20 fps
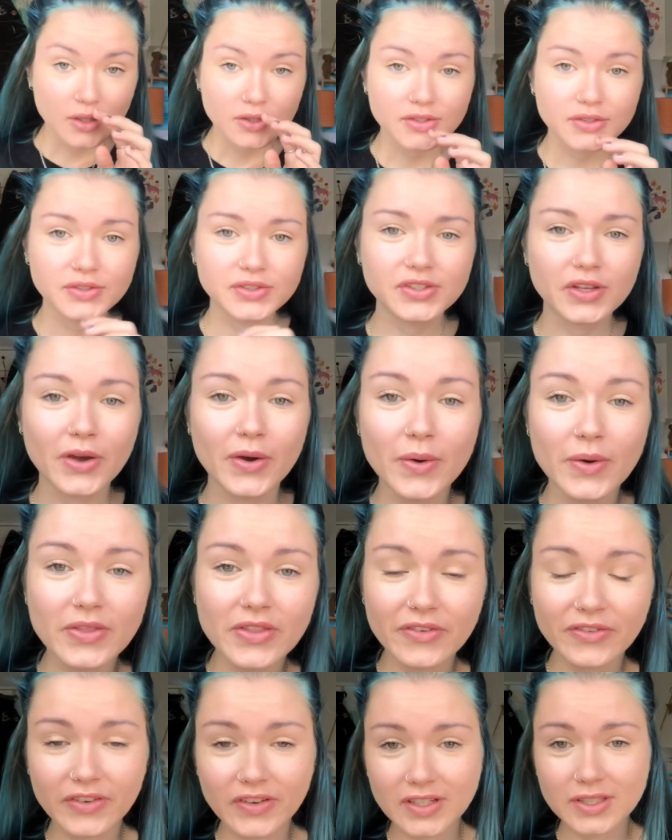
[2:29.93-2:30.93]
So
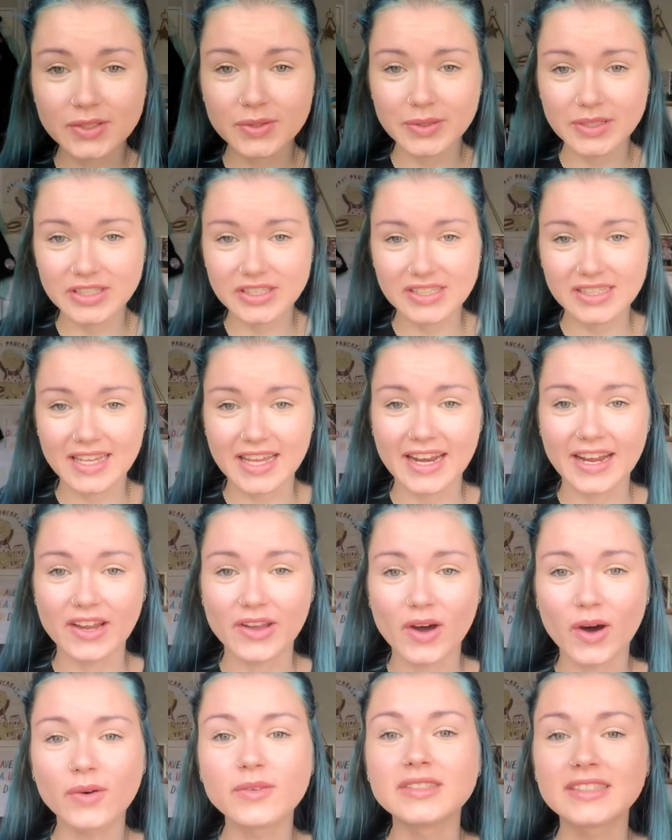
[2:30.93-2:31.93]
the first question that I
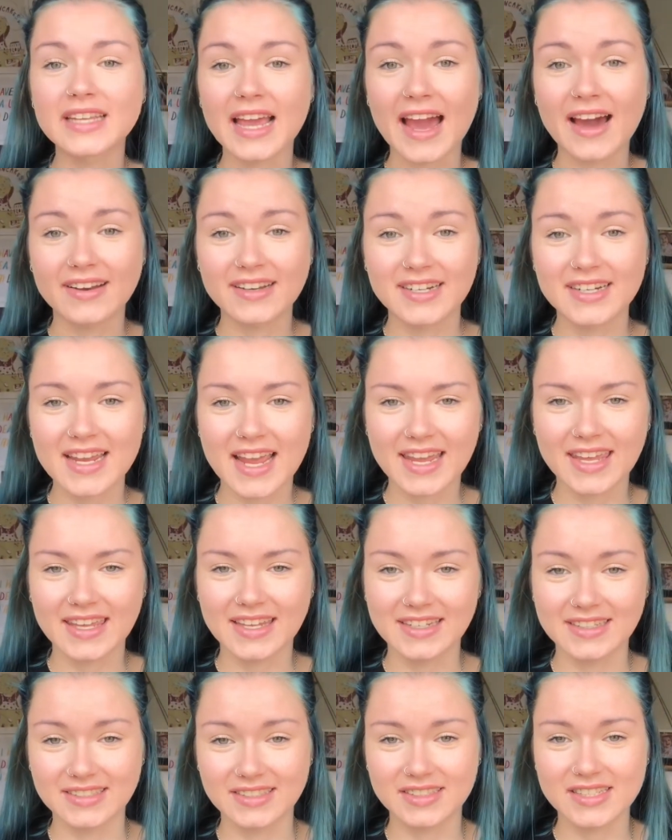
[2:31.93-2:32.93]
got was, how did I
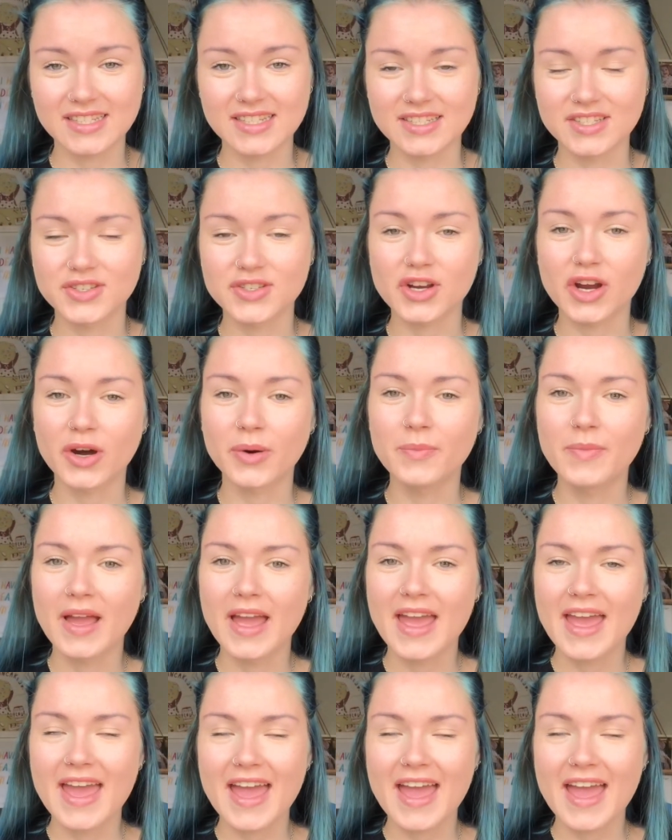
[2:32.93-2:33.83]
get into this job?